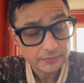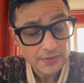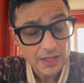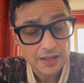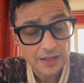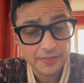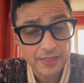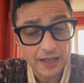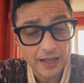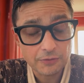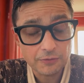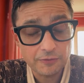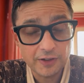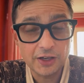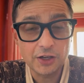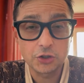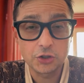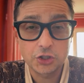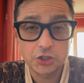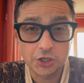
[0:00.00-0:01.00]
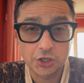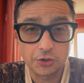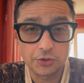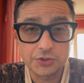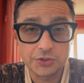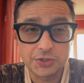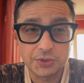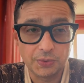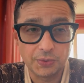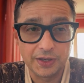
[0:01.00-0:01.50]
And that video
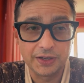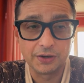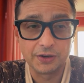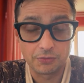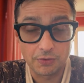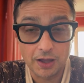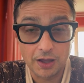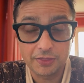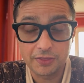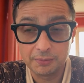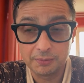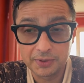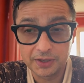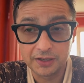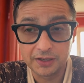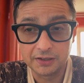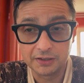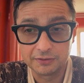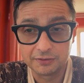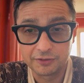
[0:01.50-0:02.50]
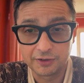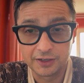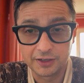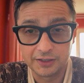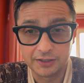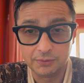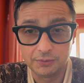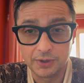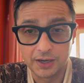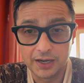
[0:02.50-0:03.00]
shows you in a rather
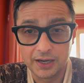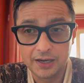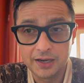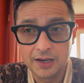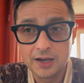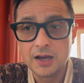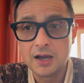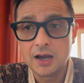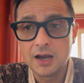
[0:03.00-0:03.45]
beginner-friendly way